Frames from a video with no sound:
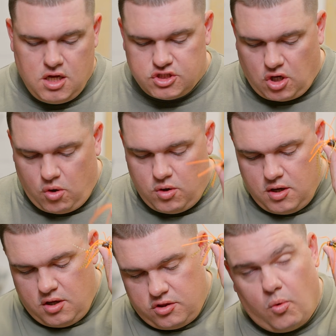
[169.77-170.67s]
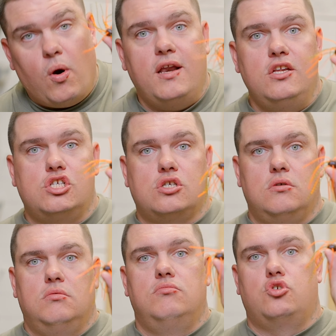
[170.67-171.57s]
So the 1 inch
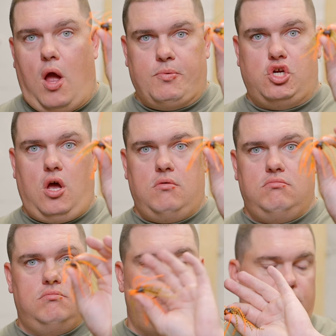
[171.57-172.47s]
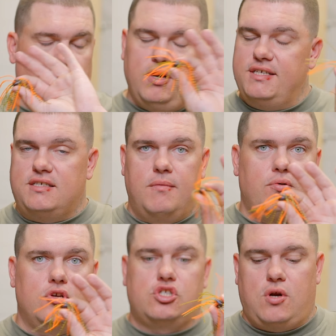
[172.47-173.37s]
drop shot, pretty
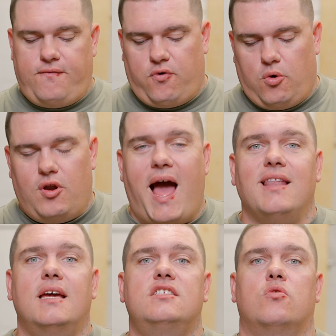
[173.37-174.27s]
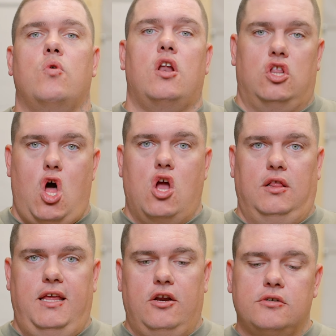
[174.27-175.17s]
simple, straightforward. I like to run a long
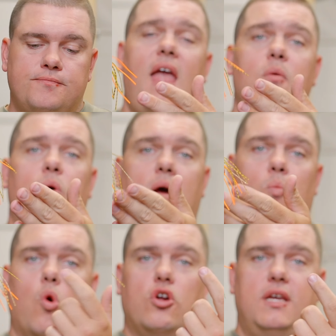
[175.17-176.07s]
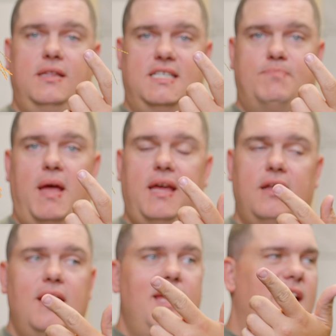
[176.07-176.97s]
leader, and when I'm working this bait,
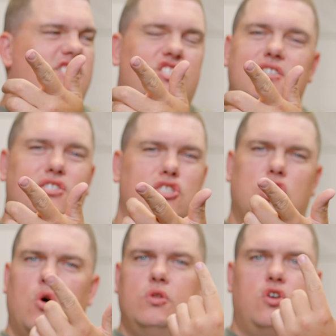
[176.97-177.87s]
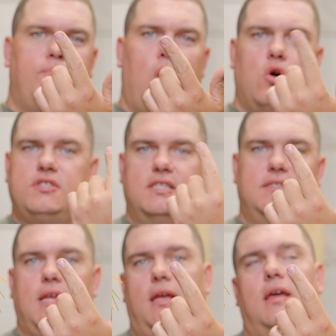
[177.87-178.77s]
it's just slow little
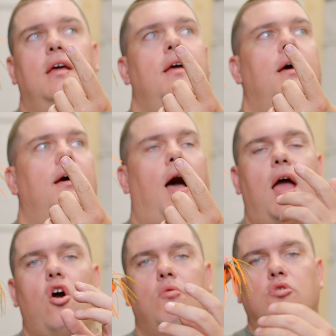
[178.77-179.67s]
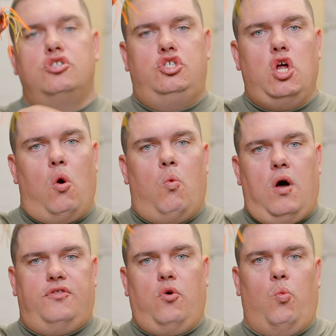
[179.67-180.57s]
pulses. Like, I almost don't
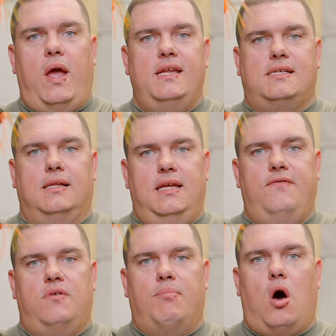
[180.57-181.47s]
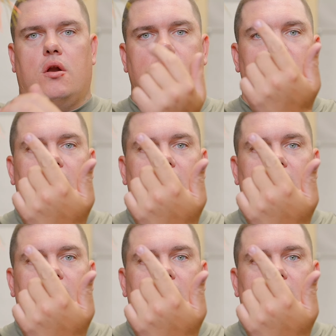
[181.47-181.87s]
want the weight to leave the bottom.